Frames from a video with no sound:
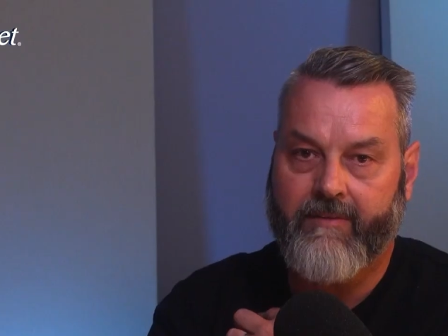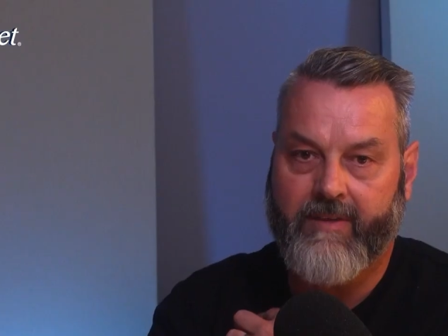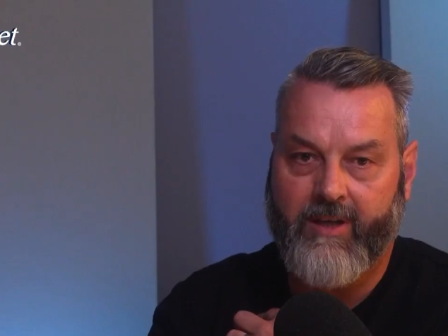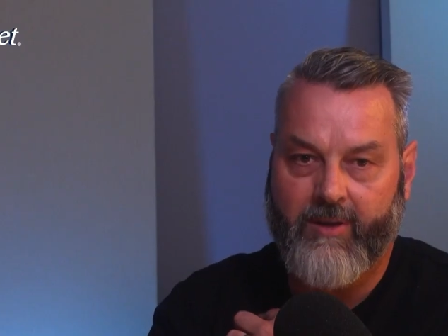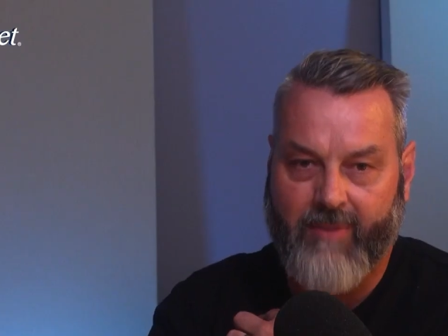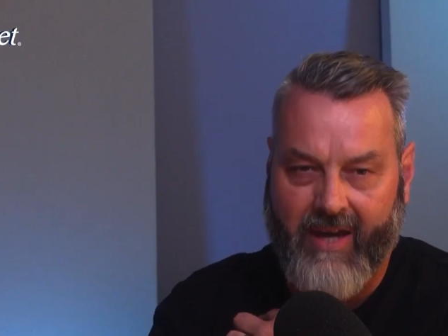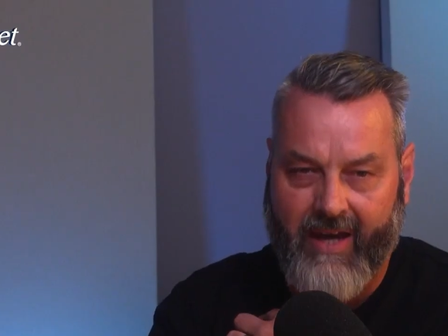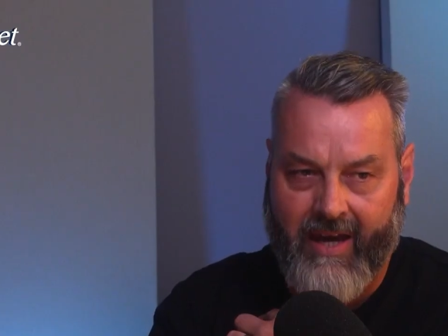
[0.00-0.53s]
think
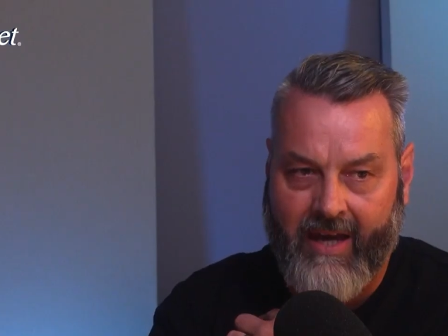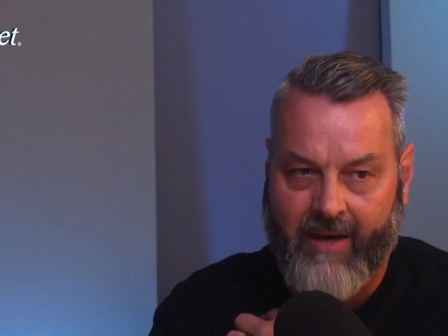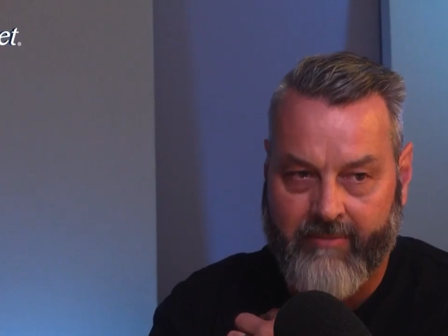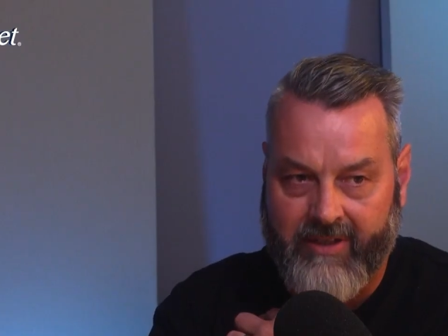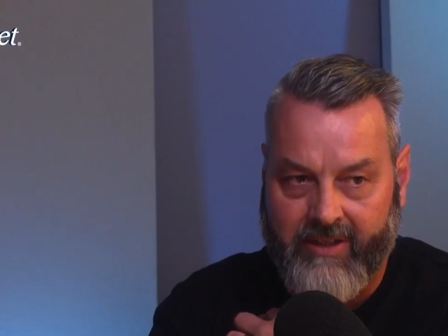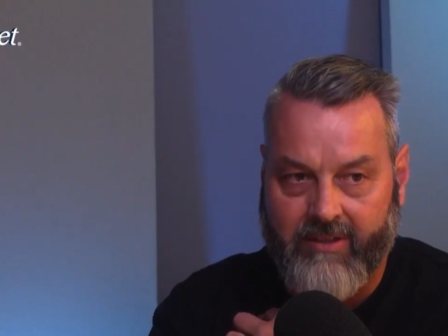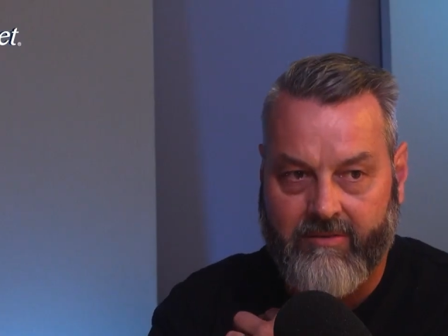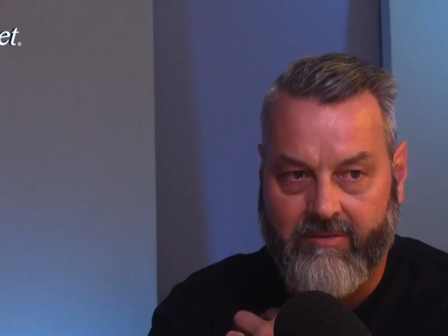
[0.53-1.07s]
about how
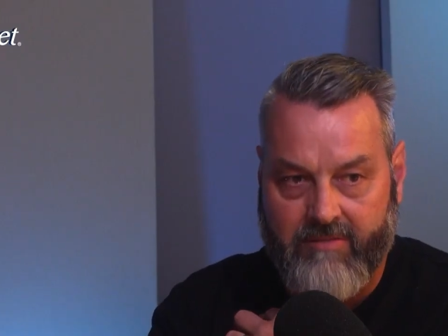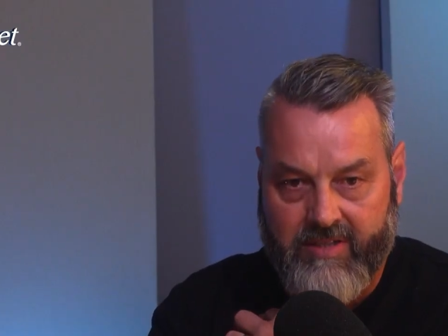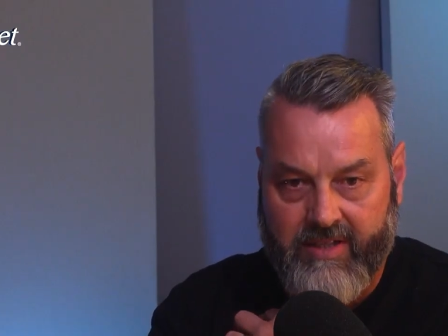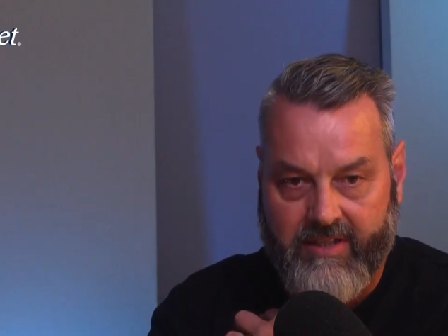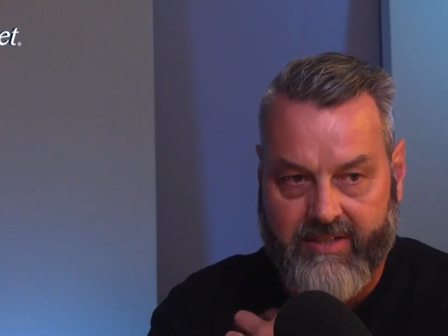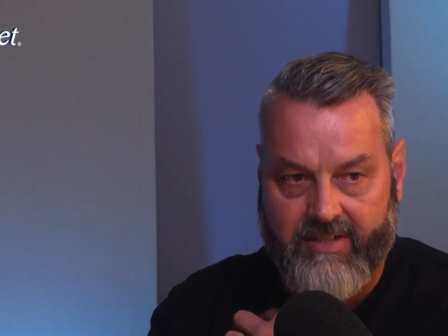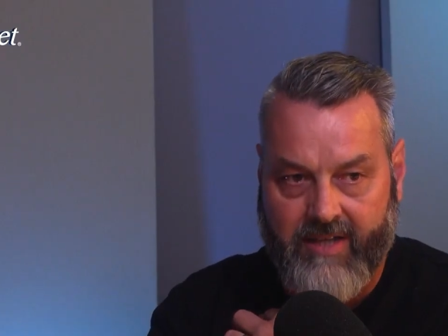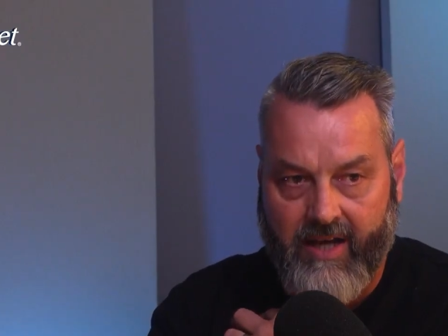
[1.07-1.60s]
many call
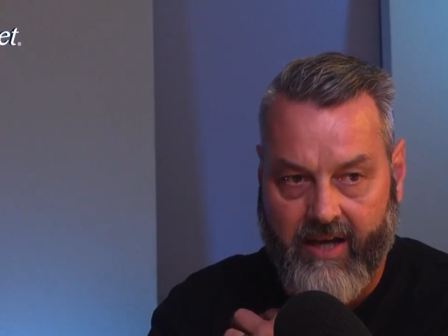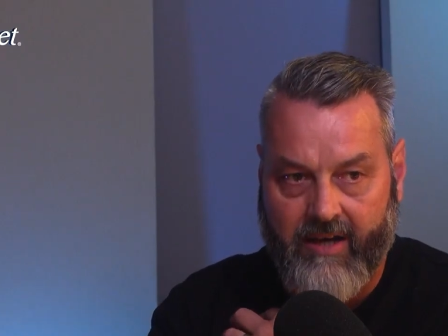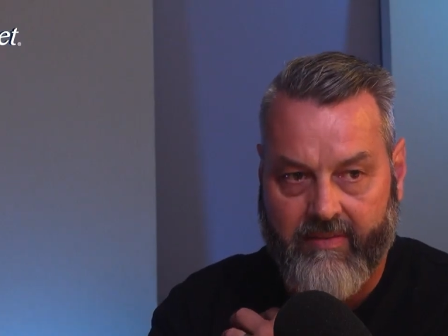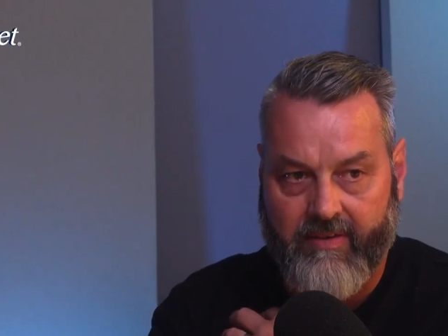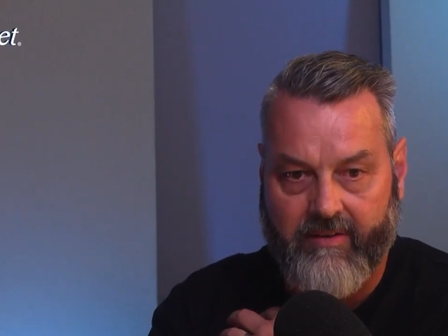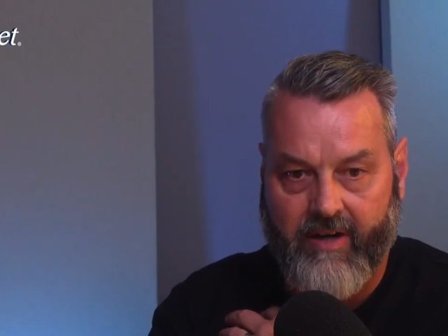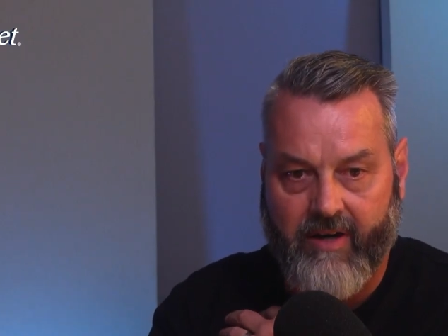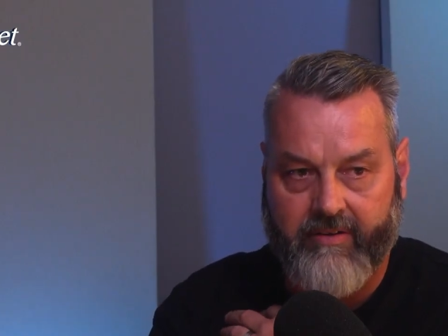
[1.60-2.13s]
centres
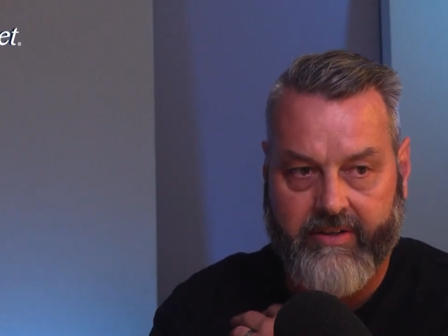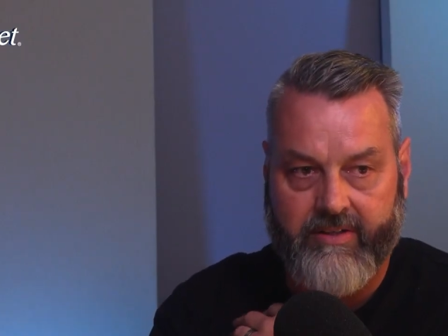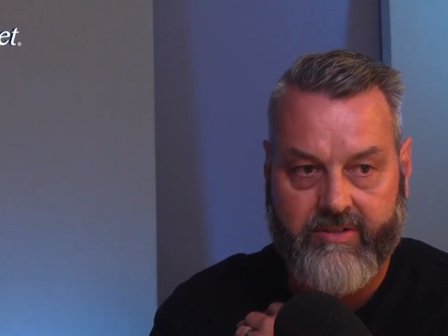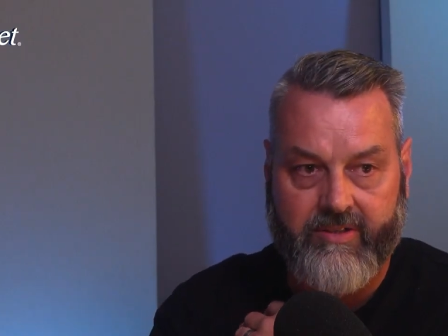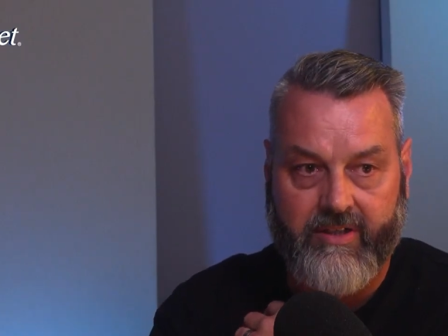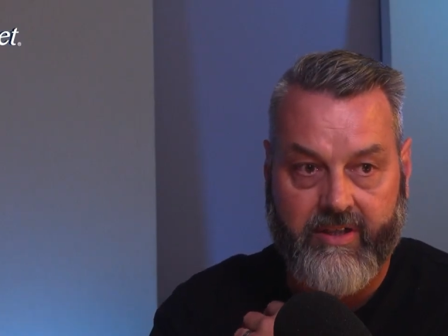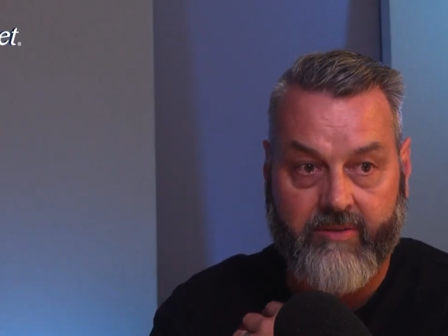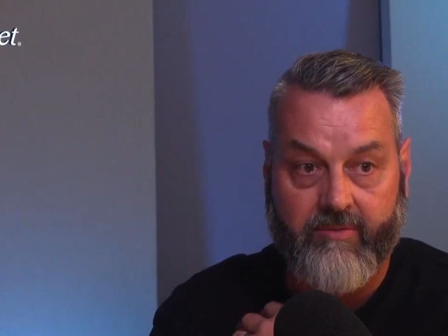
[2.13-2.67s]
there are in
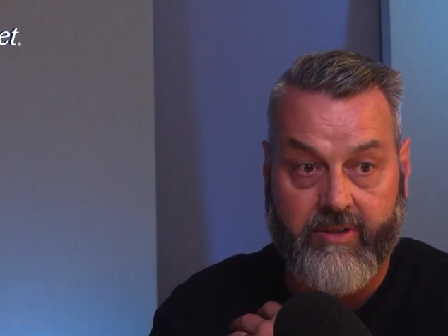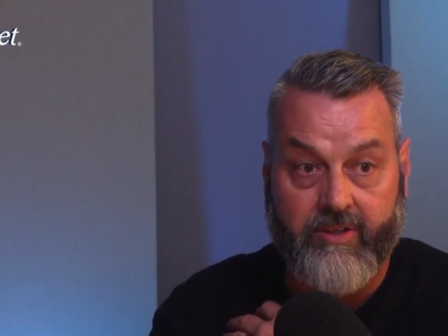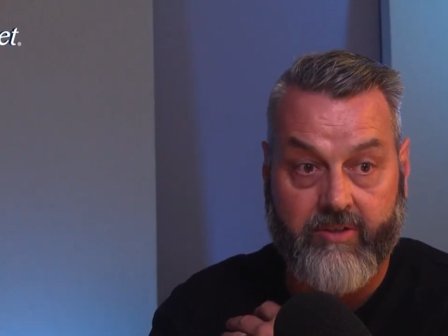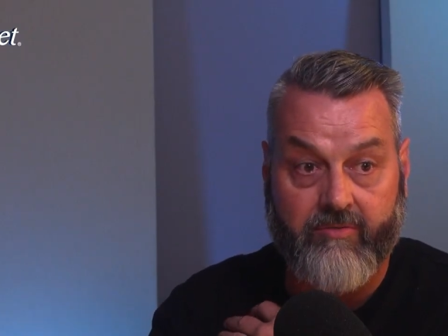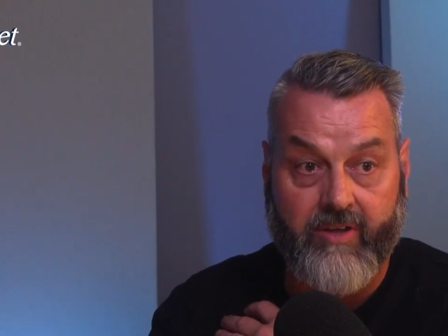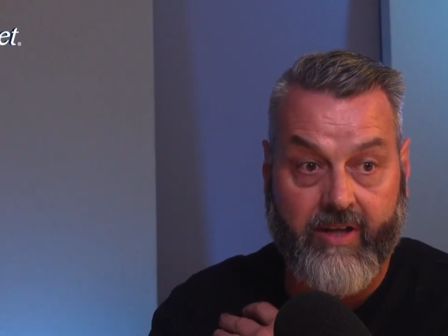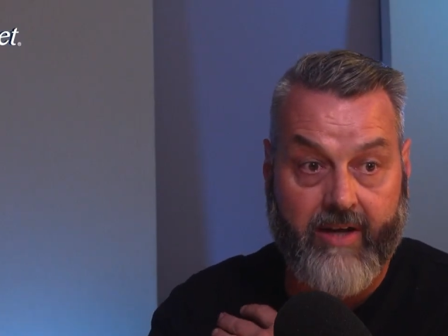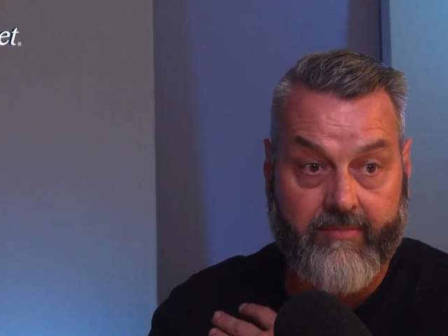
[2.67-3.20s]
Australia where you
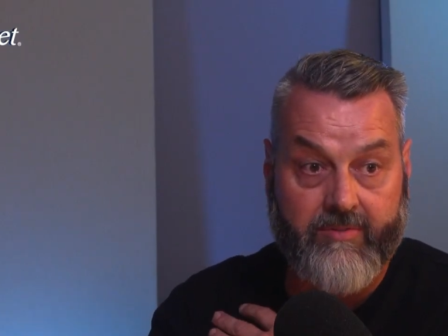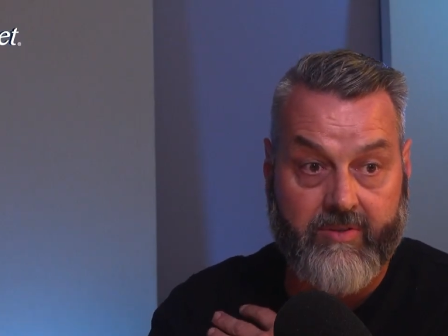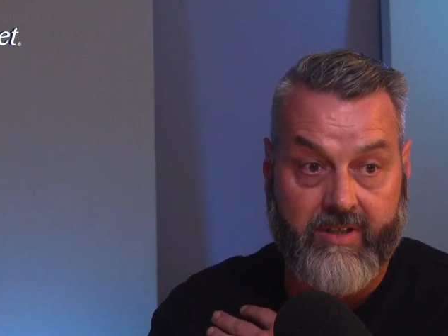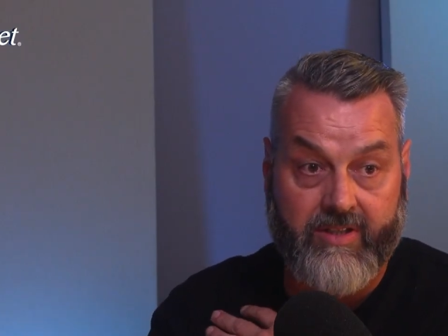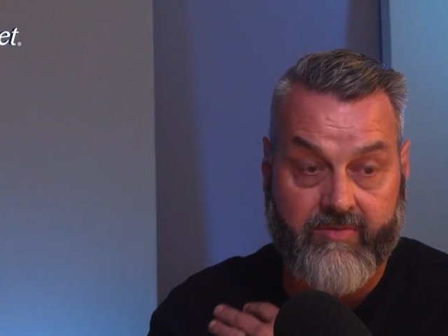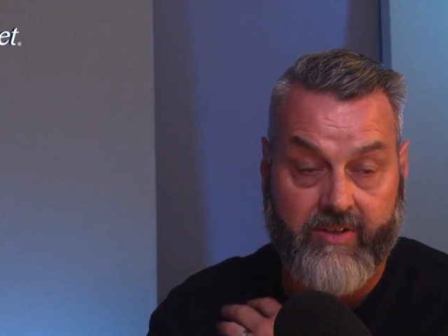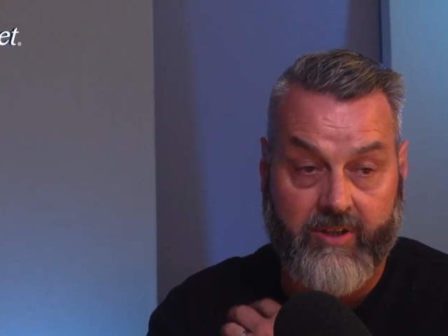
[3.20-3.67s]
ring up to ask for